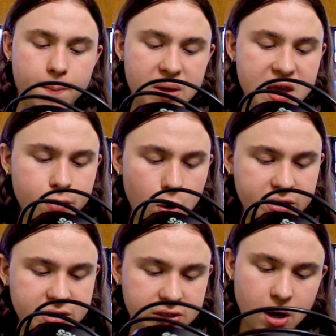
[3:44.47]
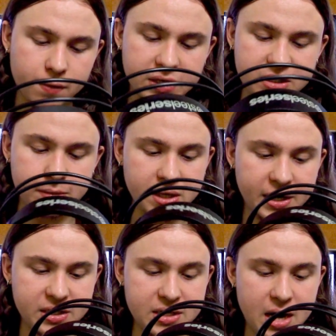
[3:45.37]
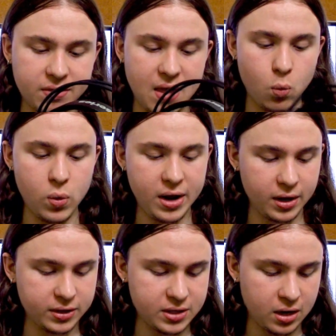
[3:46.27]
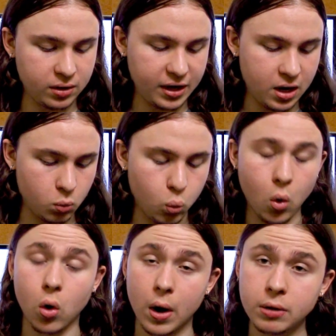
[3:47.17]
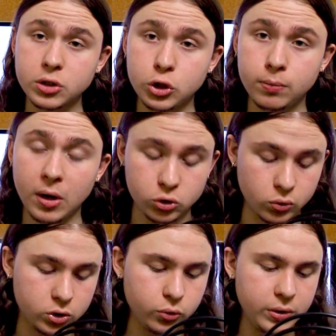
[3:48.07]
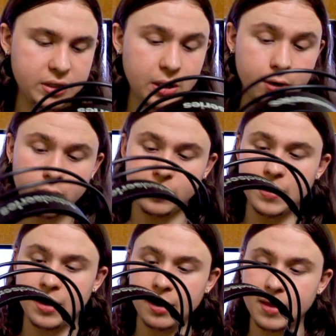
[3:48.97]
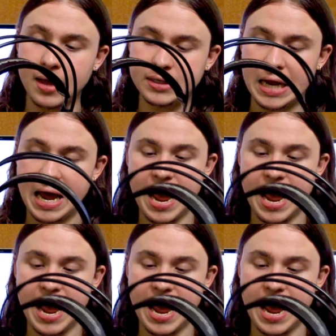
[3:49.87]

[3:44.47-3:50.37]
But even though this is soft, it seems like it's not that weak, and it's not like getting wore out too much or too easily or anything like that.